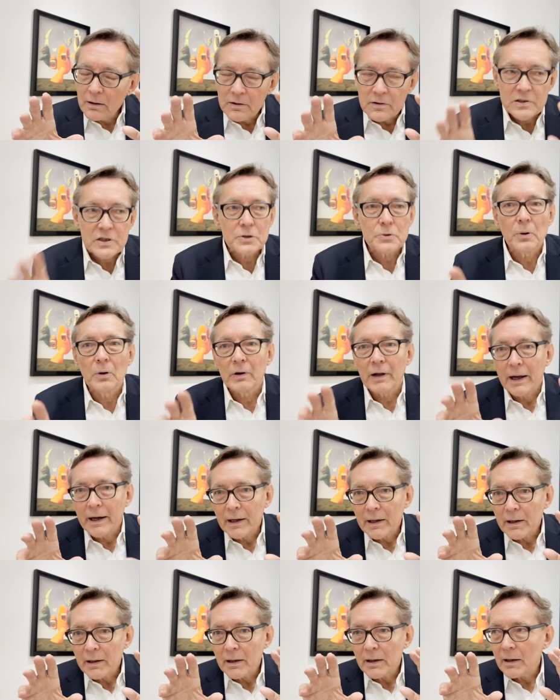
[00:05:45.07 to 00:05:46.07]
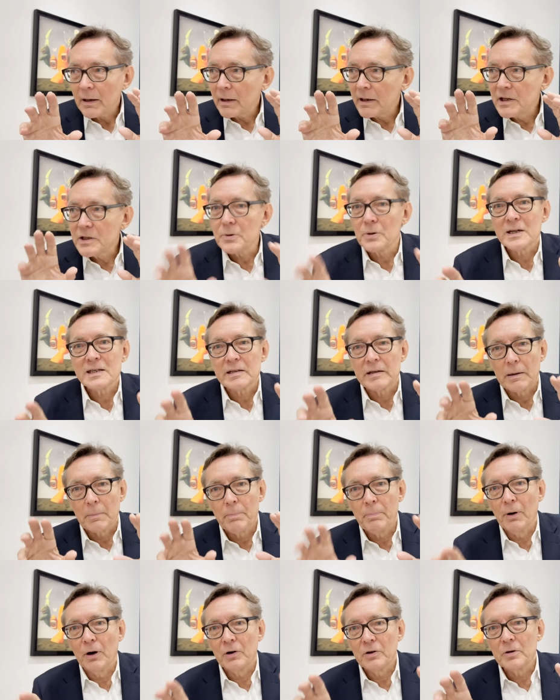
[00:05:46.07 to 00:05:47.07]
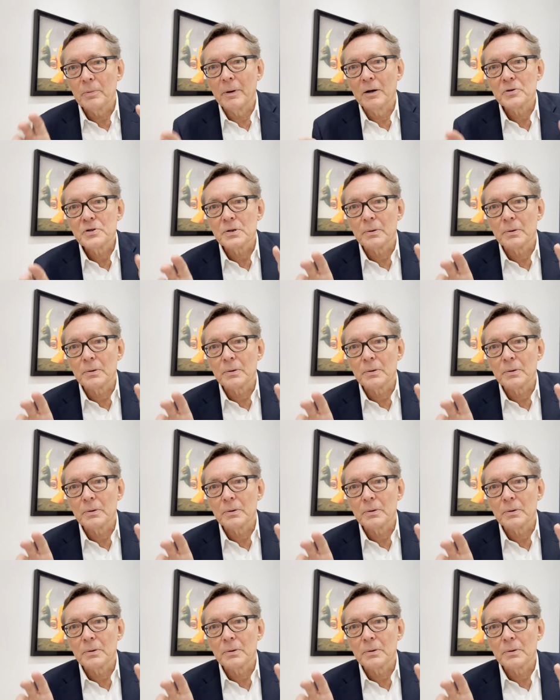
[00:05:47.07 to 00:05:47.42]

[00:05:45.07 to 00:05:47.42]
strong, interesting point about